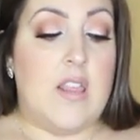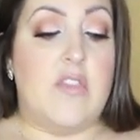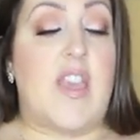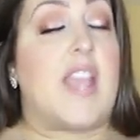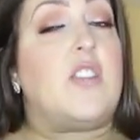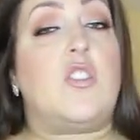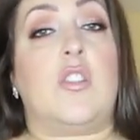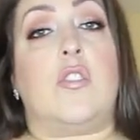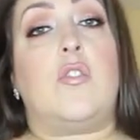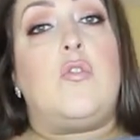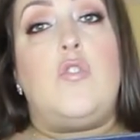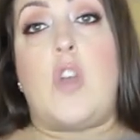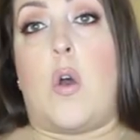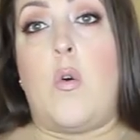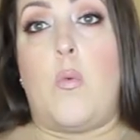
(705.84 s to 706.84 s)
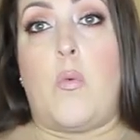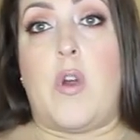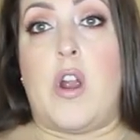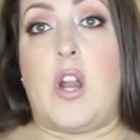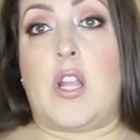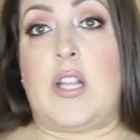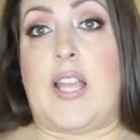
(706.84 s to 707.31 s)
they just don't
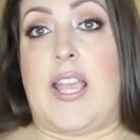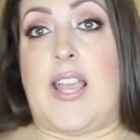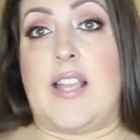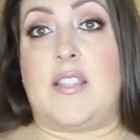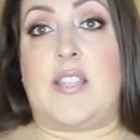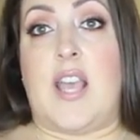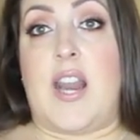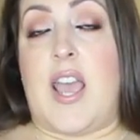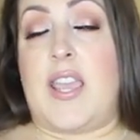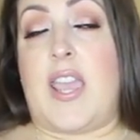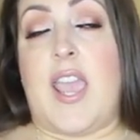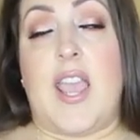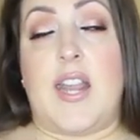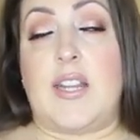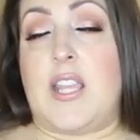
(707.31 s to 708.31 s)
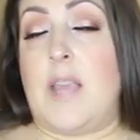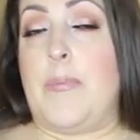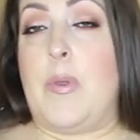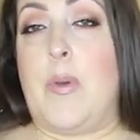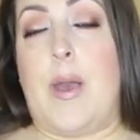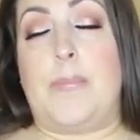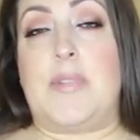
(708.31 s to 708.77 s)
work. Like I said, I can
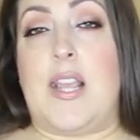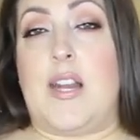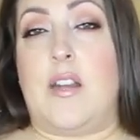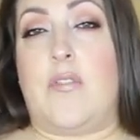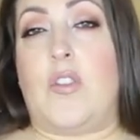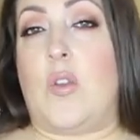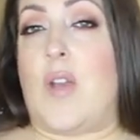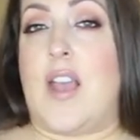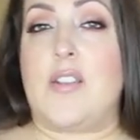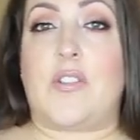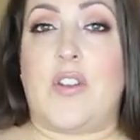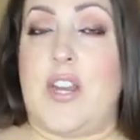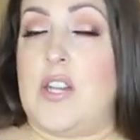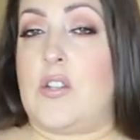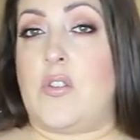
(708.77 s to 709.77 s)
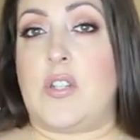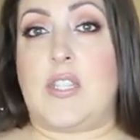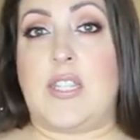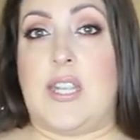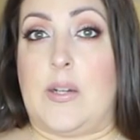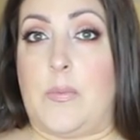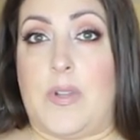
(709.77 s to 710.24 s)
keep you updated if you guys are
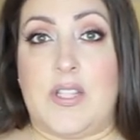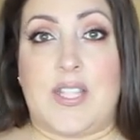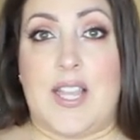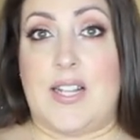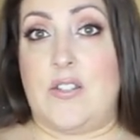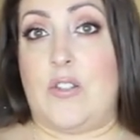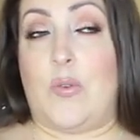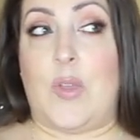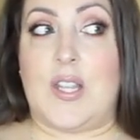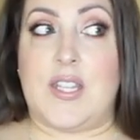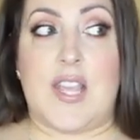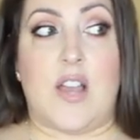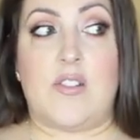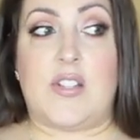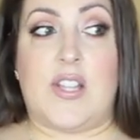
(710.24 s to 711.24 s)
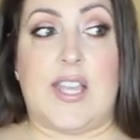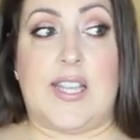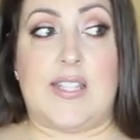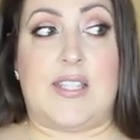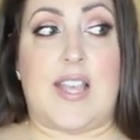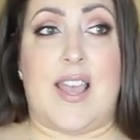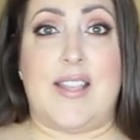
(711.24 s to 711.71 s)
interested once I do get down to like
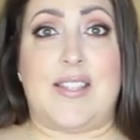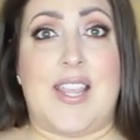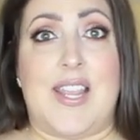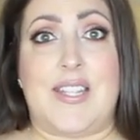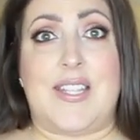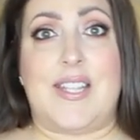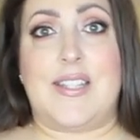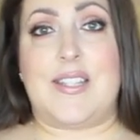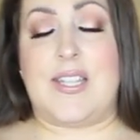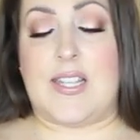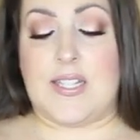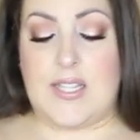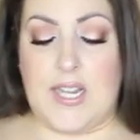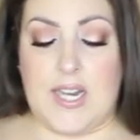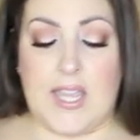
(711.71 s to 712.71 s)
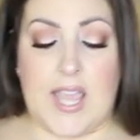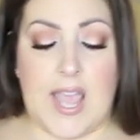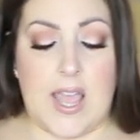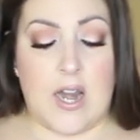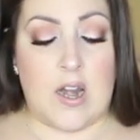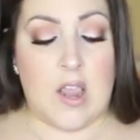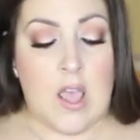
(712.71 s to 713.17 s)
a size 18, 16
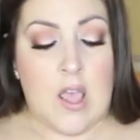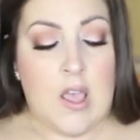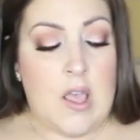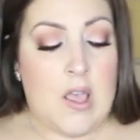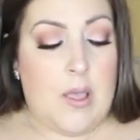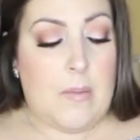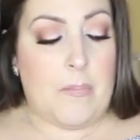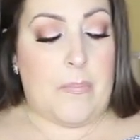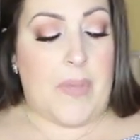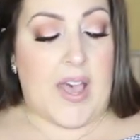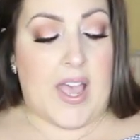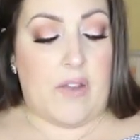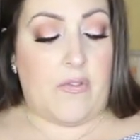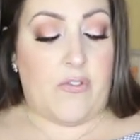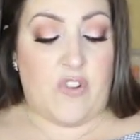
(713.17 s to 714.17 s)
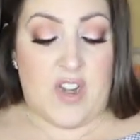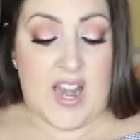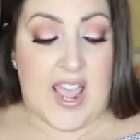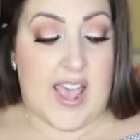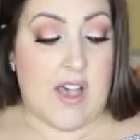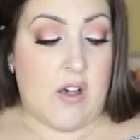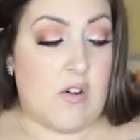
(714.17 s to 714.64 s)
again. But for
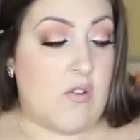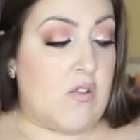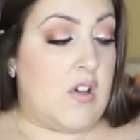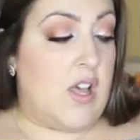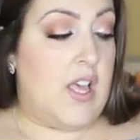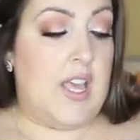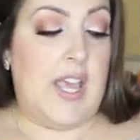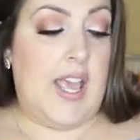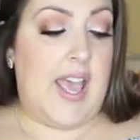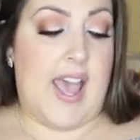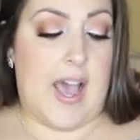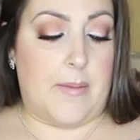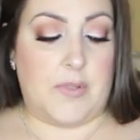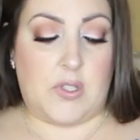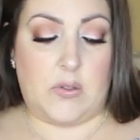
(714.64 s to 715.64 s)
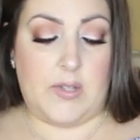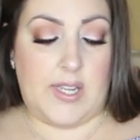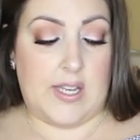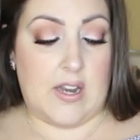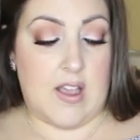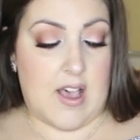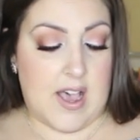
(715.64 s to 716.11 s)
now,
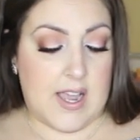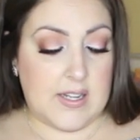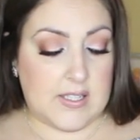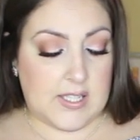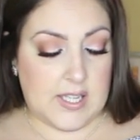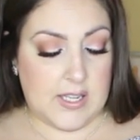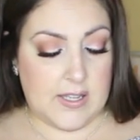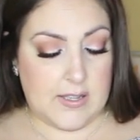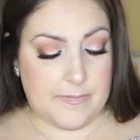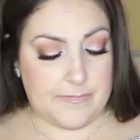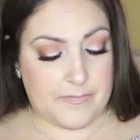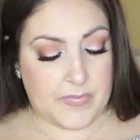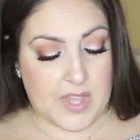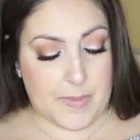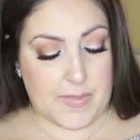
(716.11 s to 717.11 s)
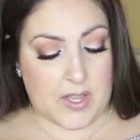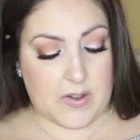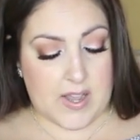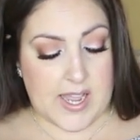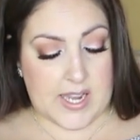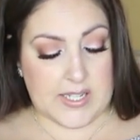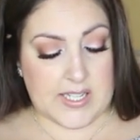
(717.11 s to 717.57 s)
absolutely not. Let me
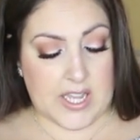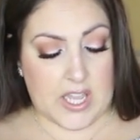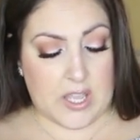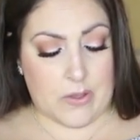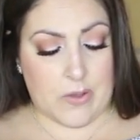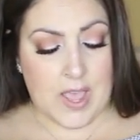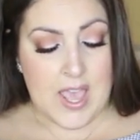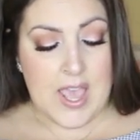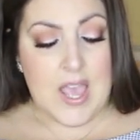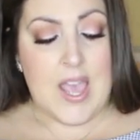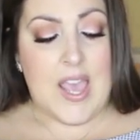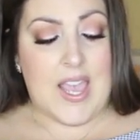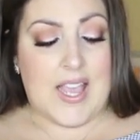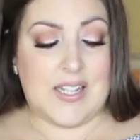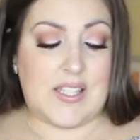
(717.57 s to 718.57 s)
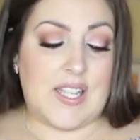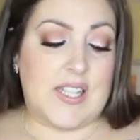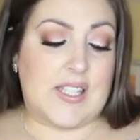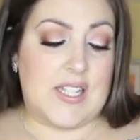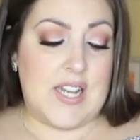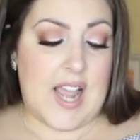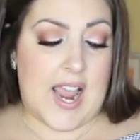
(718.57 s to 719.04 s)
go ahead and tell you, it
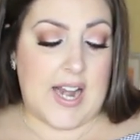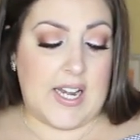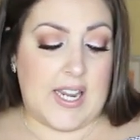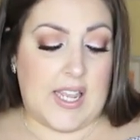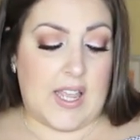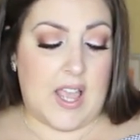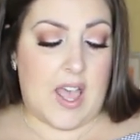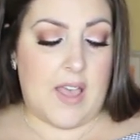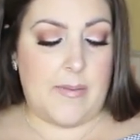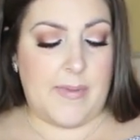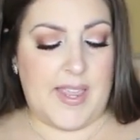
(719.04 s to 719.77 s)
says 10%